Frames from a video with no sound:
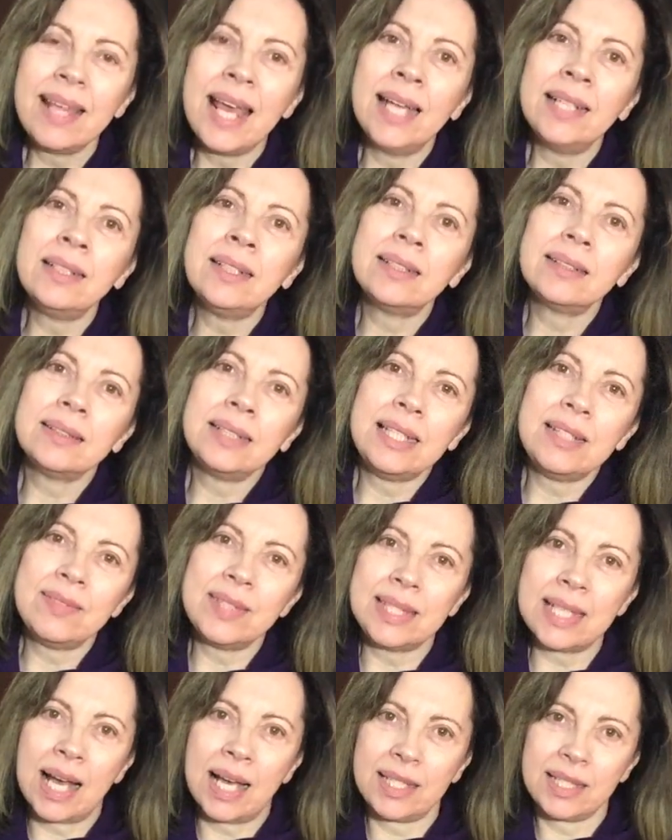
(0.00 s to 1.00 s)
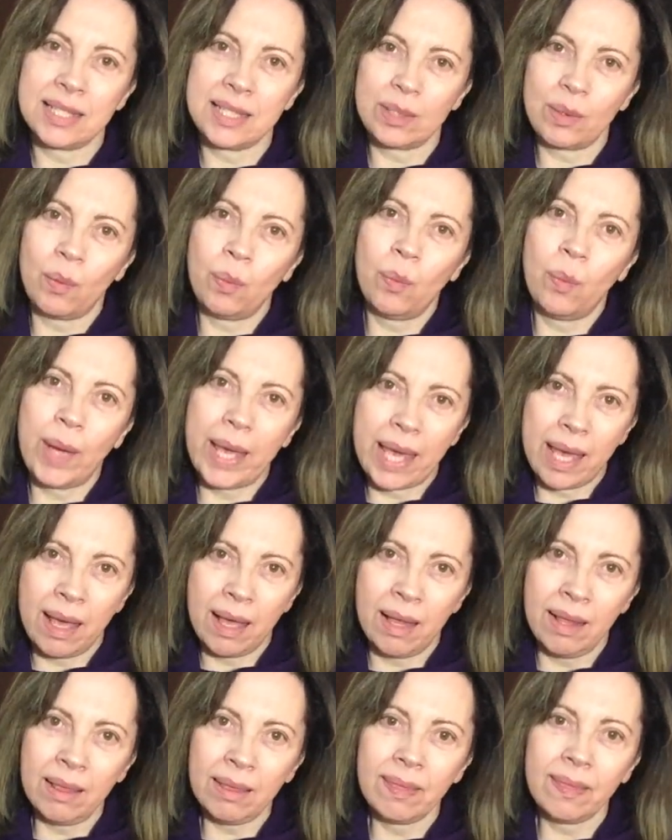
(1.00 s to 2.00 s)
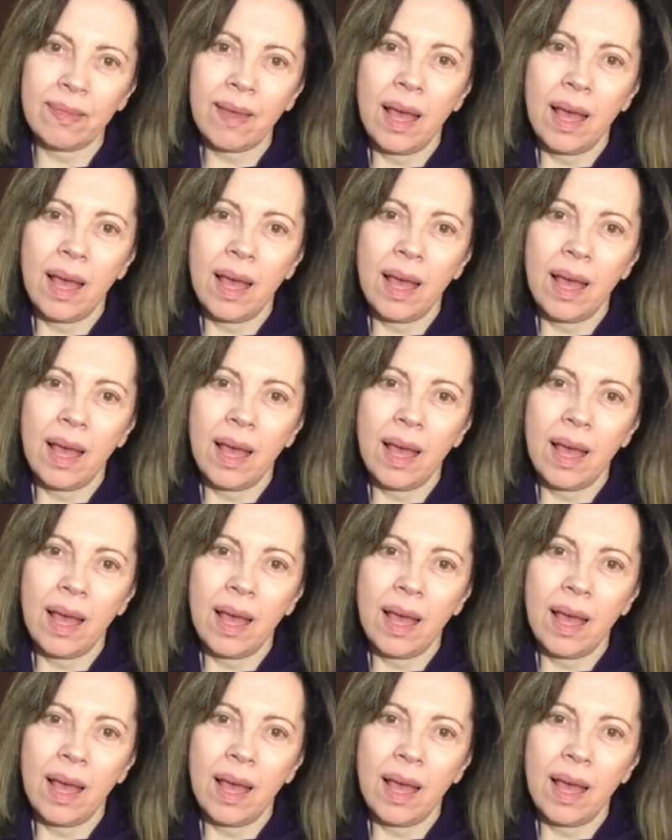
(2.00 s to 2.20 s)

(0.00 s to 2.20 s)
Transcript: then leaves us with